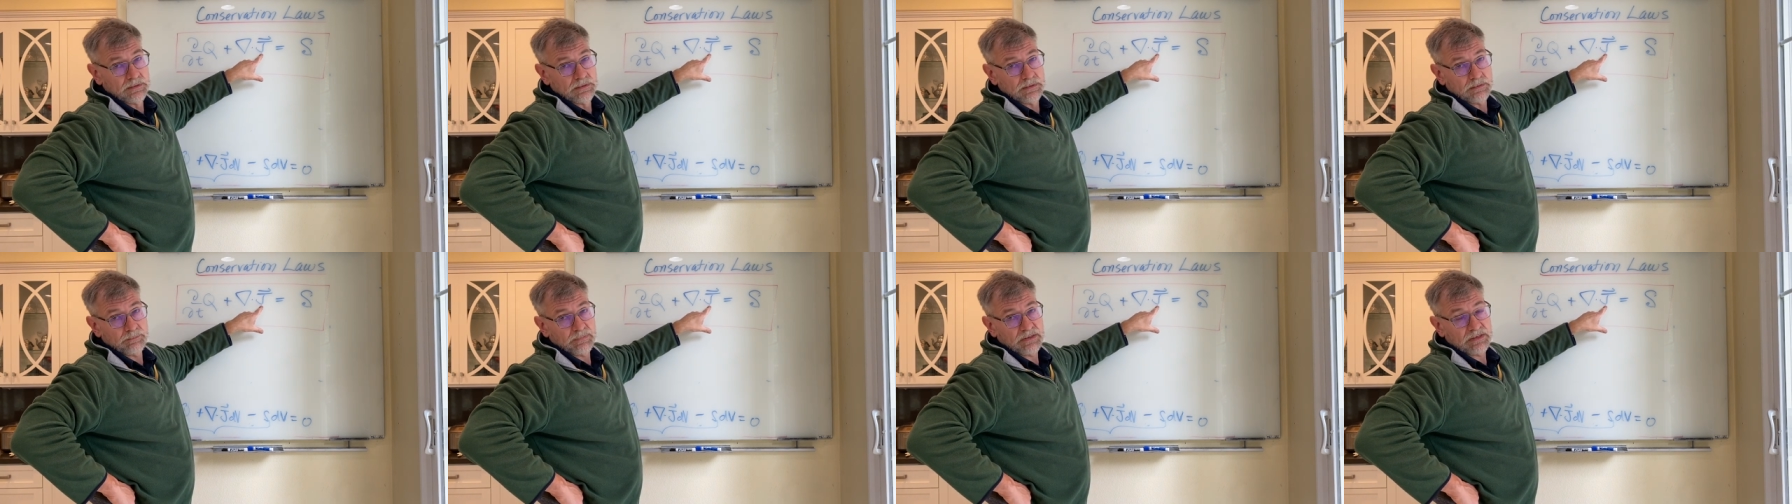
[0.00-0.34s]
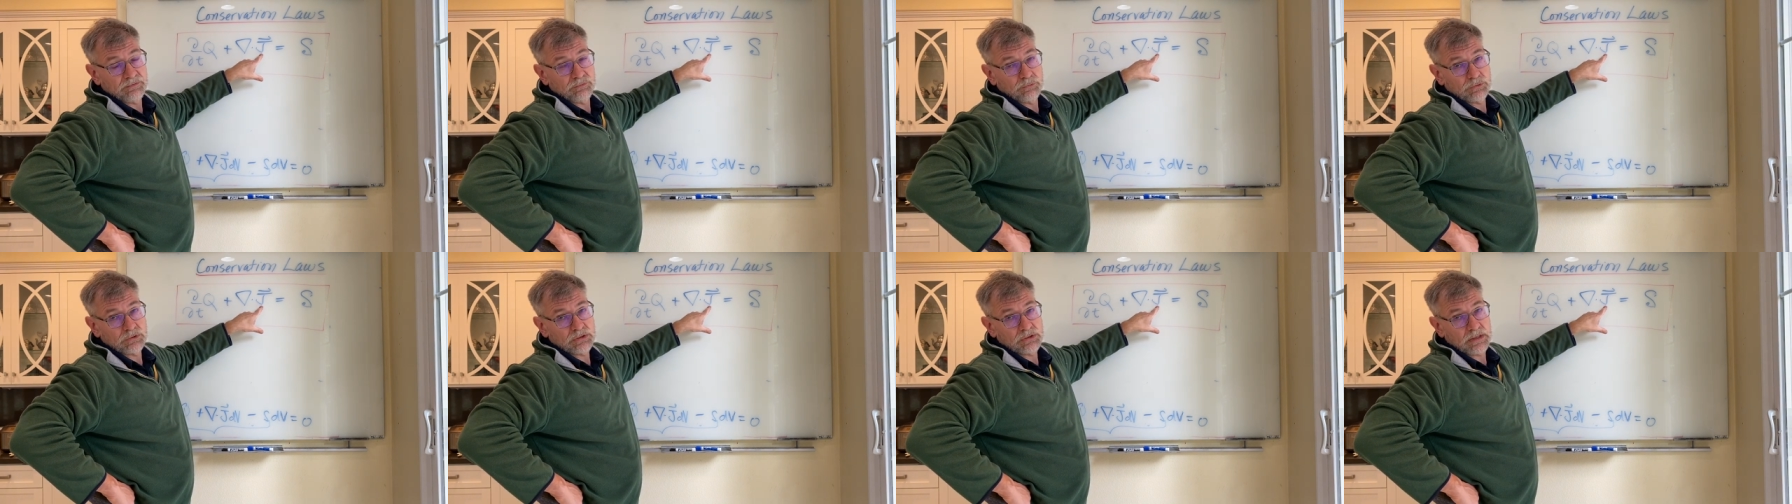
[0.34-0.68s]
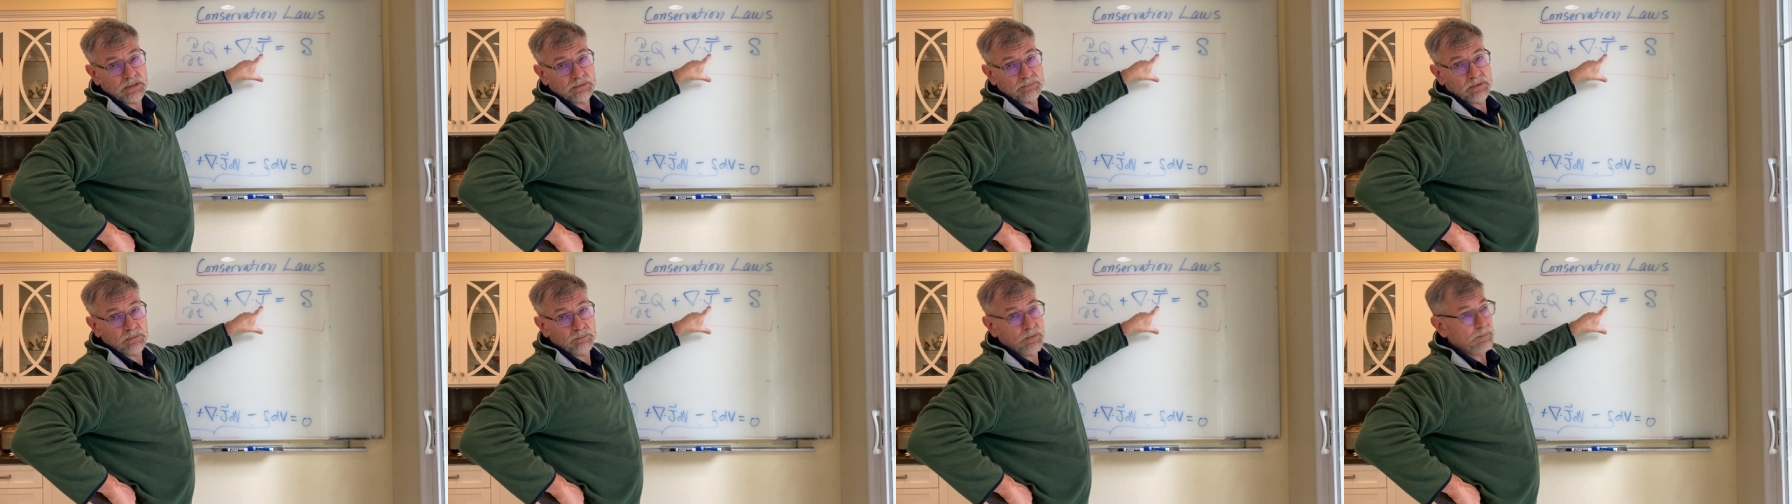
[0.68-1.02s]
But if we're talking
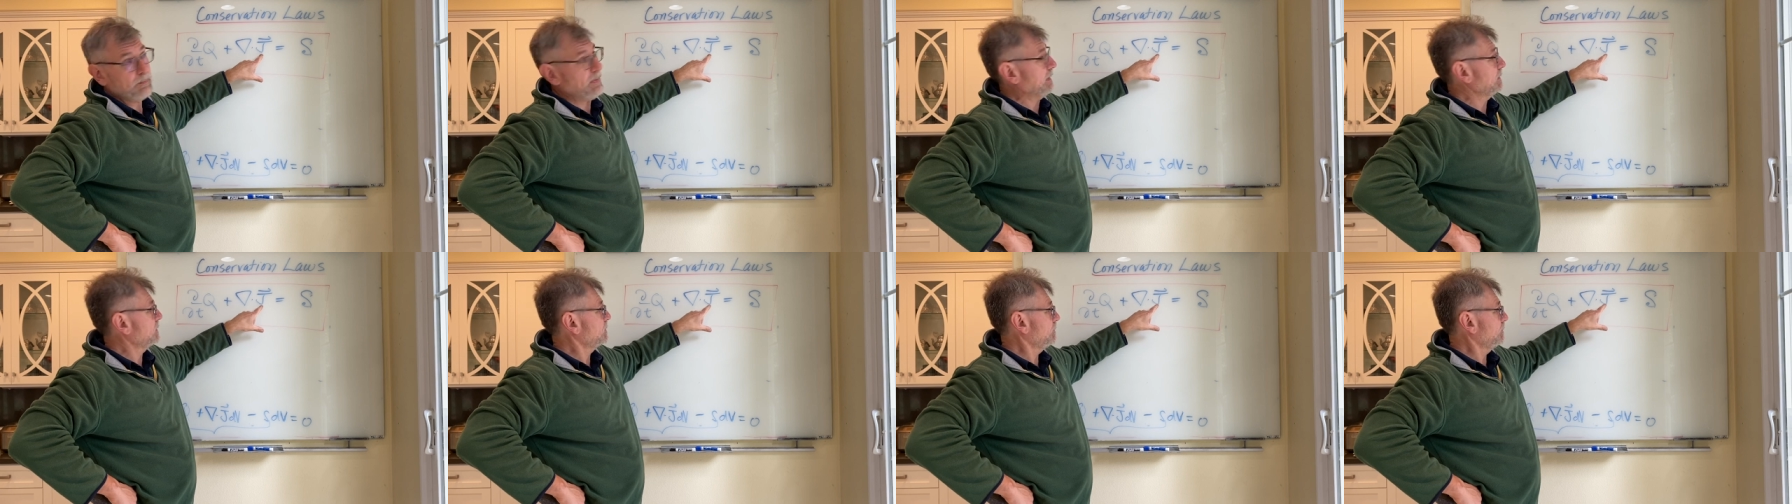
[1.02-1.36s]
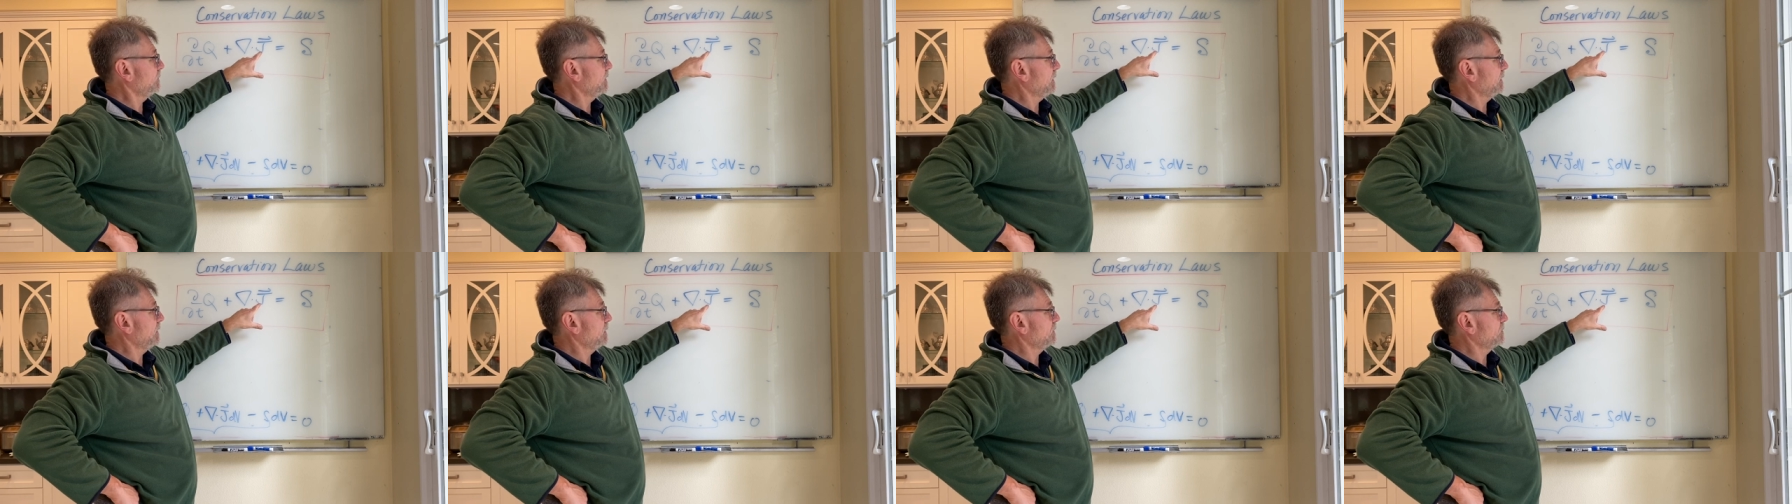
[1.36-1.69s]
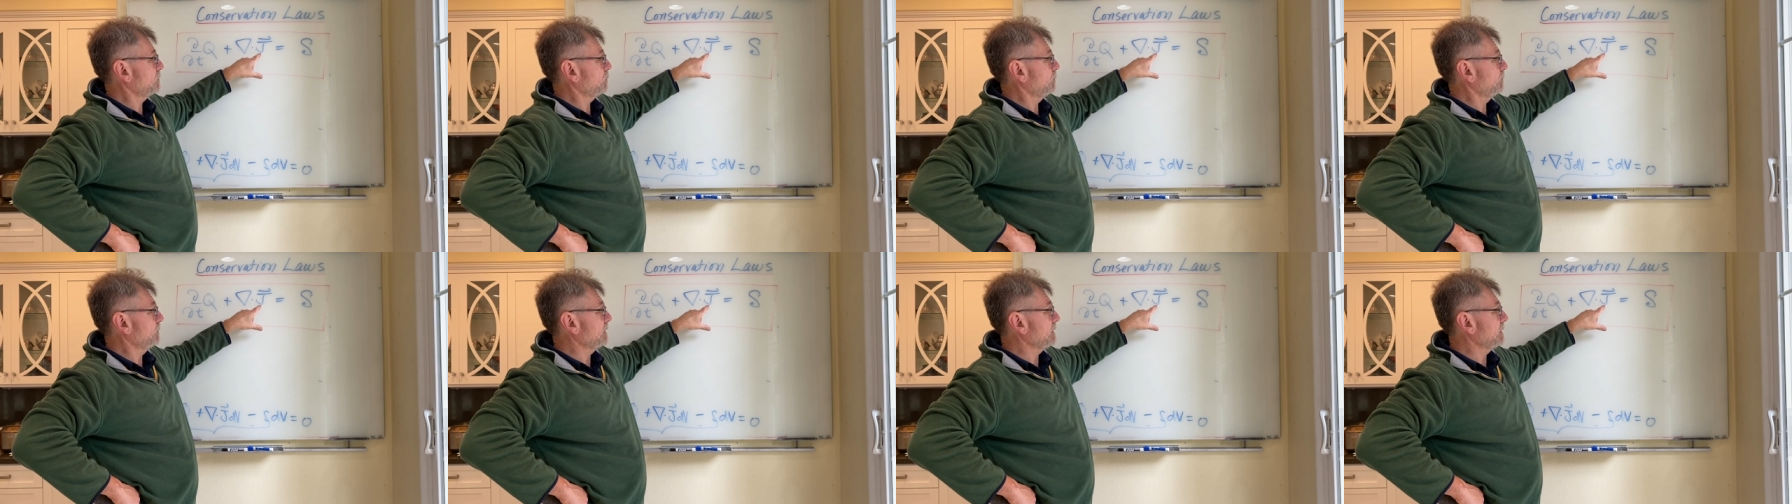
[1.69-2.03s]
about momentum, then this will
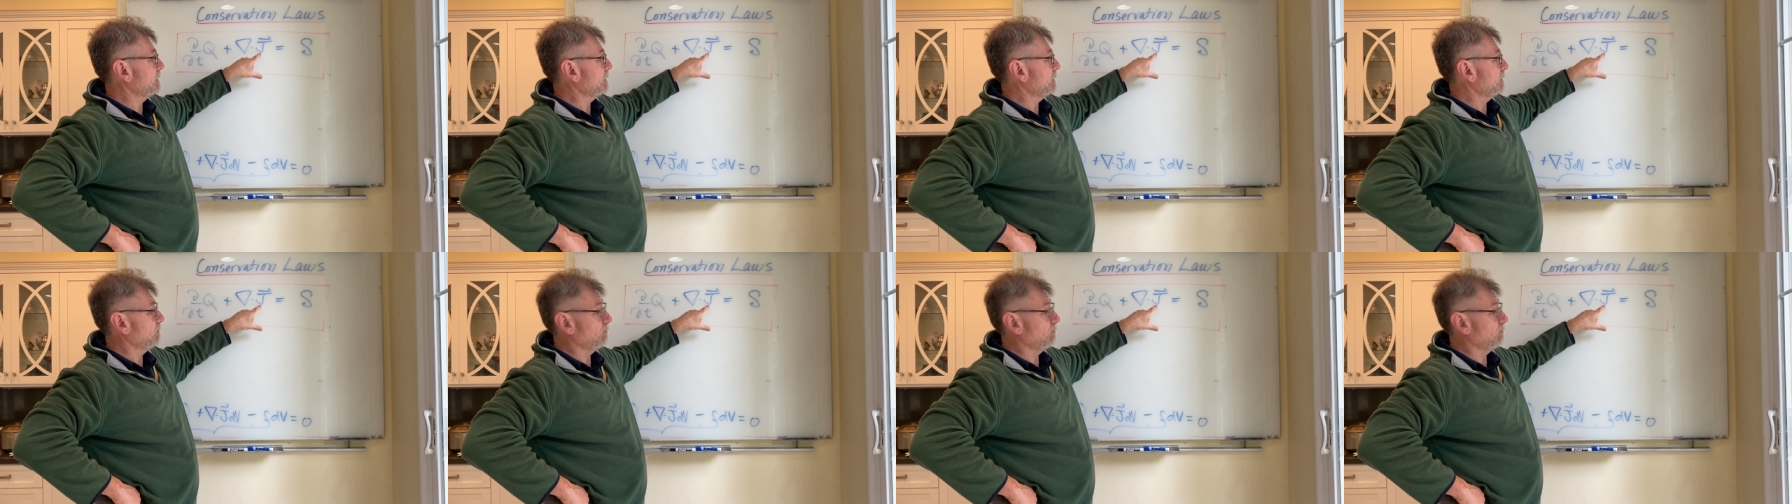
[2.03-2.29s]
be the